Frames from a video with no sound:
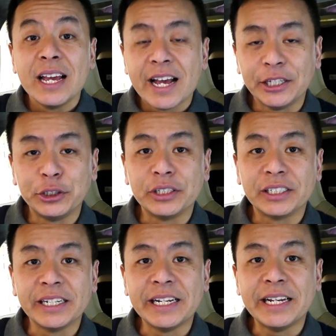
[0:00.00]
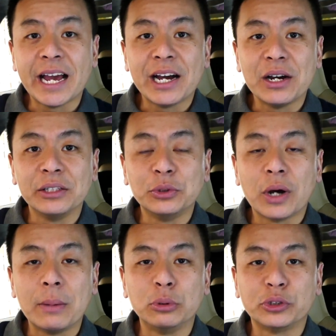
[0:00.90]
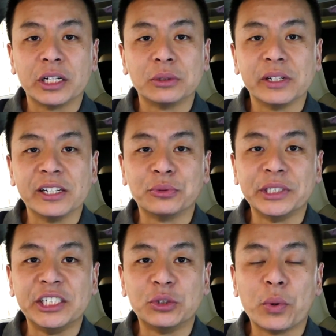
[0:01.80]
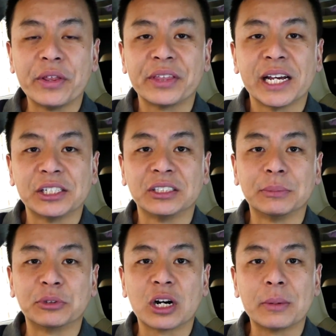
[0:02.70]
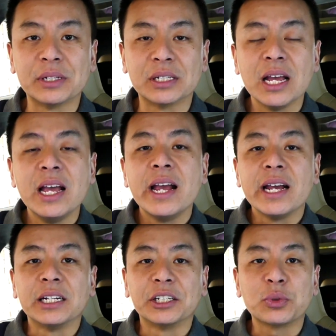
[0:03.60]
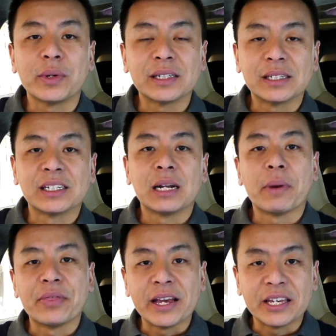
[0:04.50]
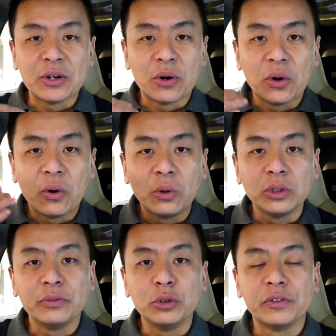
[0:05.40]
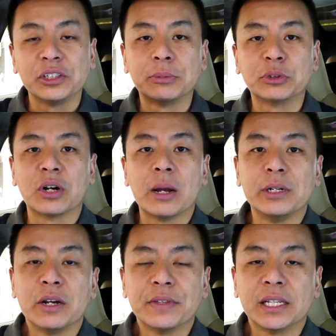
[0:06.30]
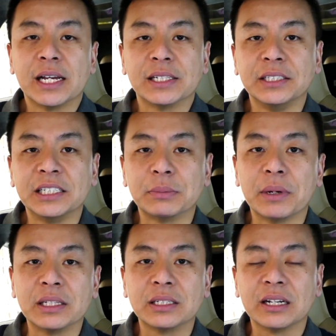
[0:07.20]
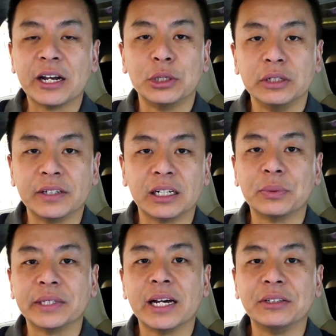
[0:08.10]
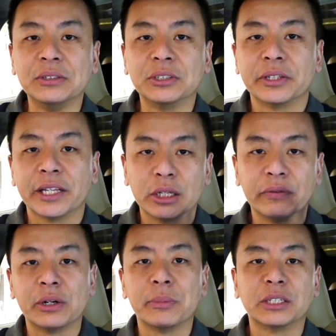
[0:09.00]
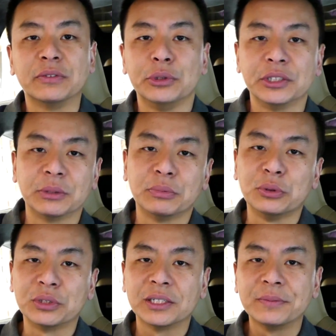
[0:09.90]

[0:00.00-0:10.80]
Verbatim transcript: As you can see, our little humble channel has reached one thousand subscribers, and I just wanted to start by thanking all of you for subscribing over the last six months. I couldn't have done it without you, so thank you very much for your support.